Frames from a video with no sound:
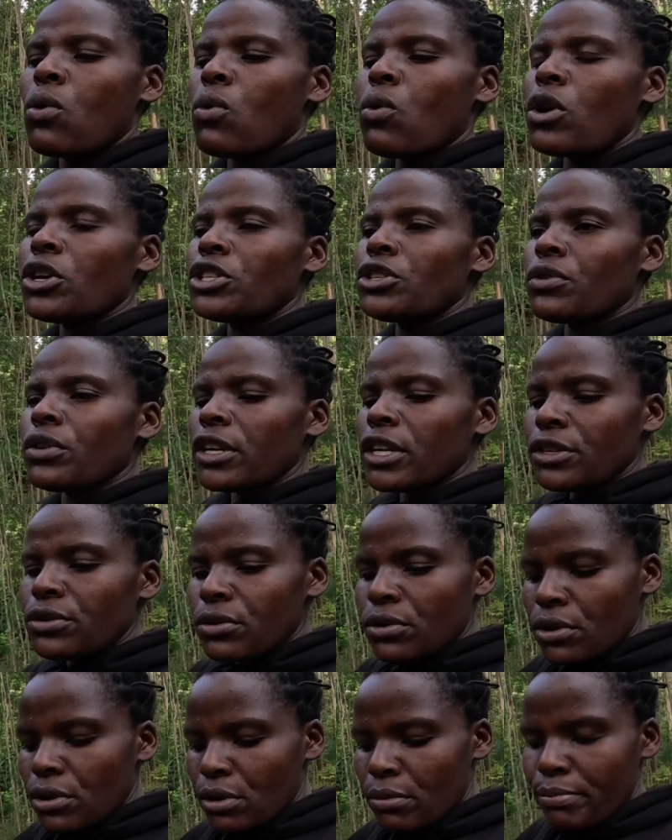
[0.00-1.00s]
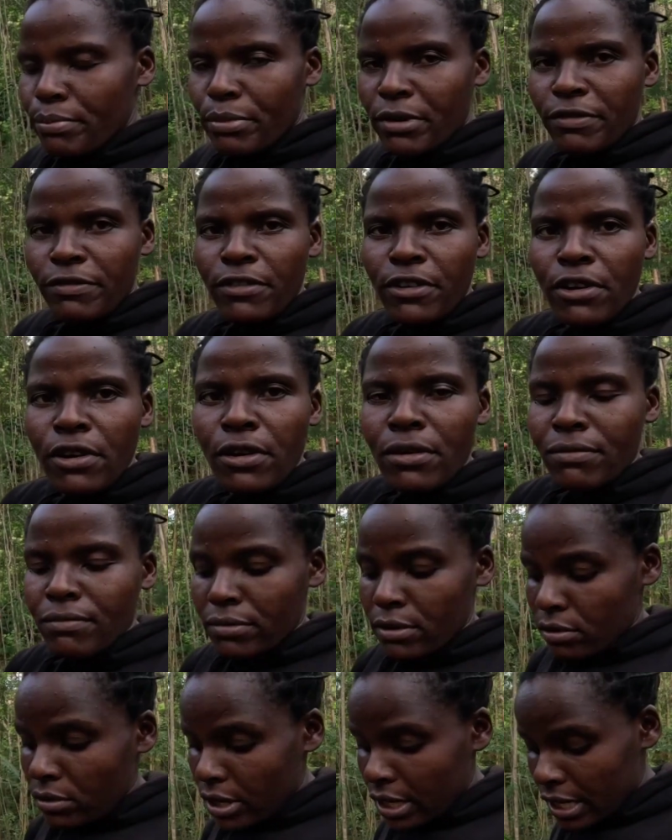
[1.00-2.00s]
what you need to know before
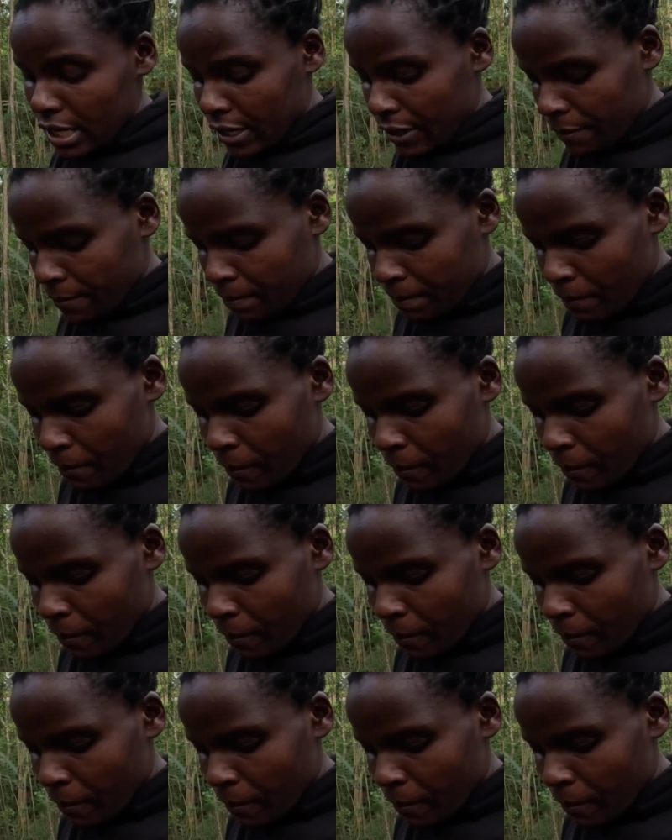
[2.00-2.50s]
building